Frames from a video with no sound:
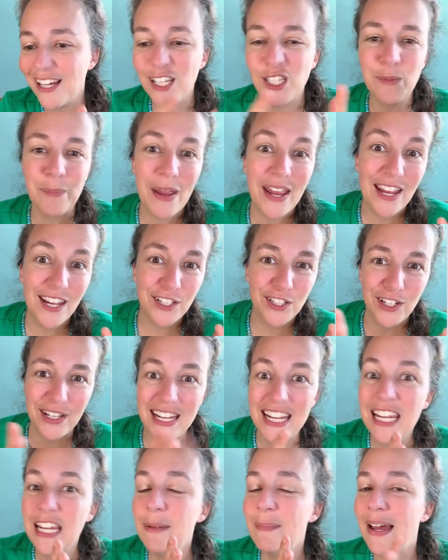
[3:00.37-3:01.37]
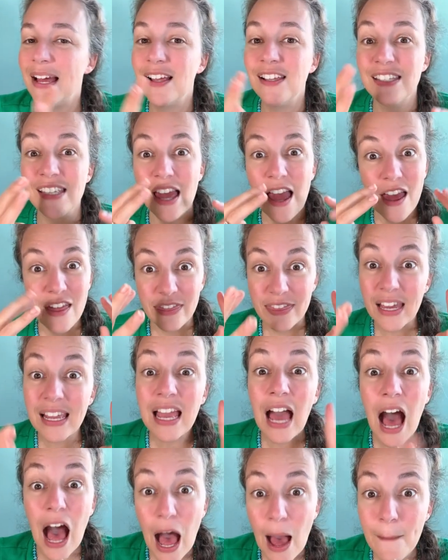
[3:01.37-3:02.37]
page, emails, the
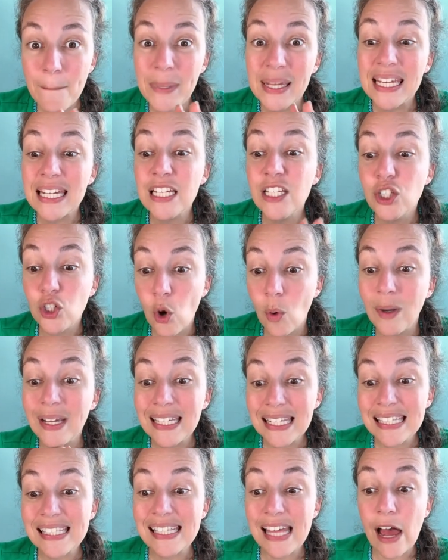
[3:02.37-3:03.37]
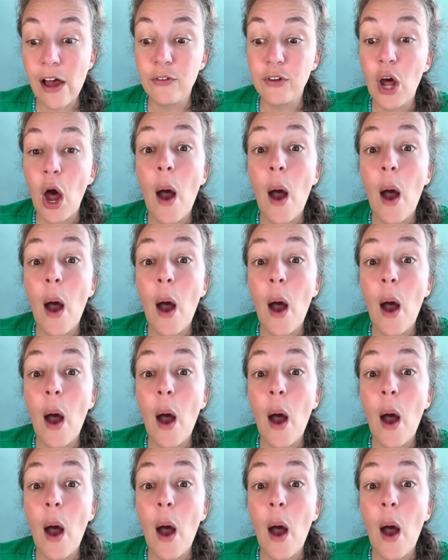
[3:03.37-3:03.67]
copy is going to sound